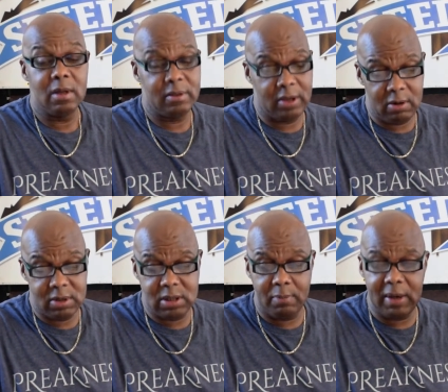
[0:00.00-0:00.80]
There
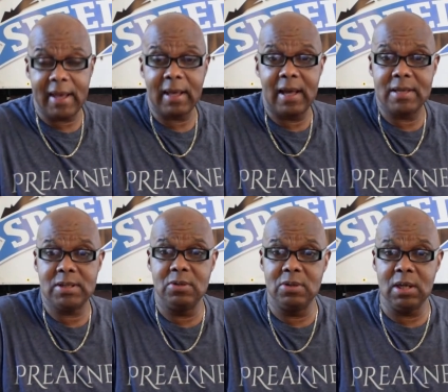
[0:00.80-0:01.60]
is the Black Eye
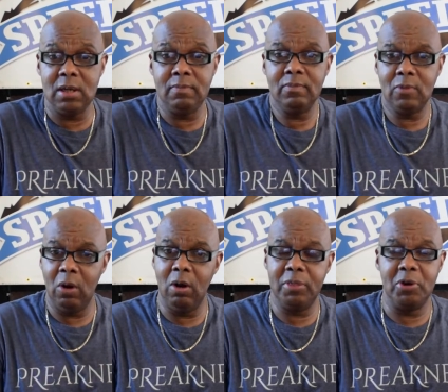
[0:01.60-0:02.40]
Susan,
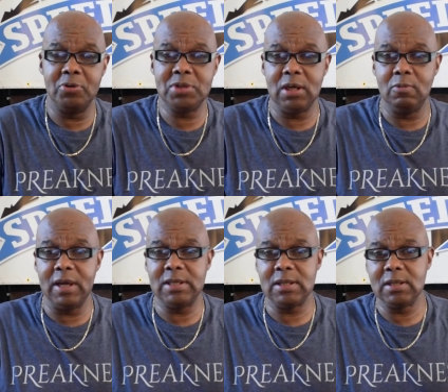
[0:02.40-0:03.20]
all 13
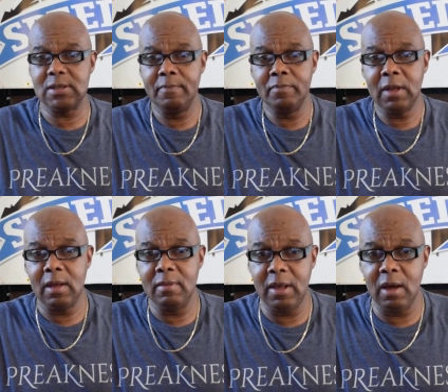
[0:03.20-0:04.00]
races.
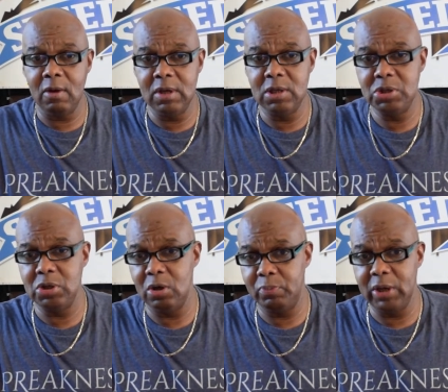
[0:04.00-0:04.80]
And there is
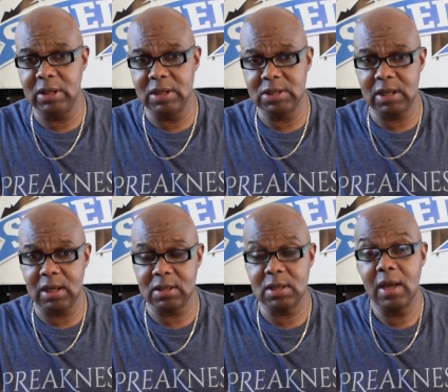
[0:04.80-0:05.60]
your Preakness
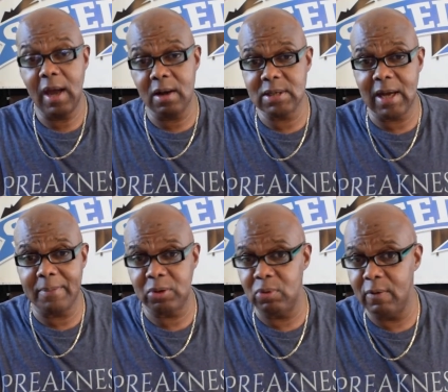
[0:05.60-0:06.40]
Stakes. Our
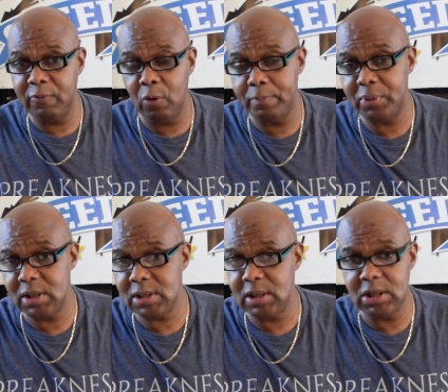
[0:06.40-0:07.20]
top three or four
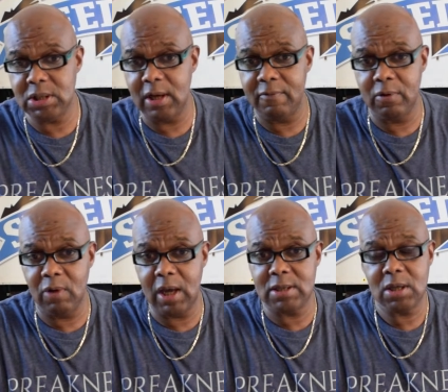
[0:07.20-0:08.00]
picks in each and every
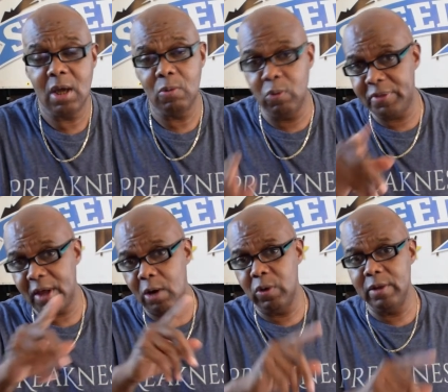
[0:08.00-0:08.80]
race with
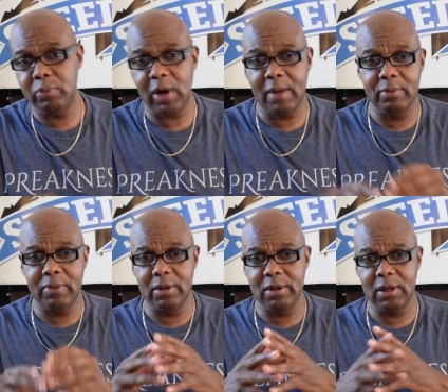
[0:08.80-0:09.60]
our win
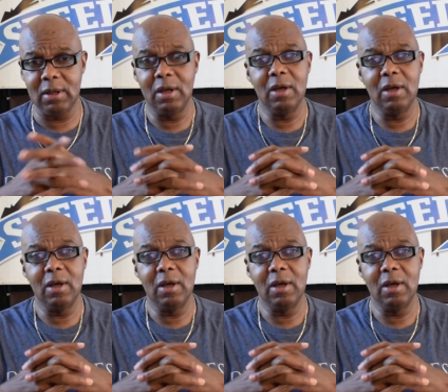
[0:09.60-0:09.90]
probability.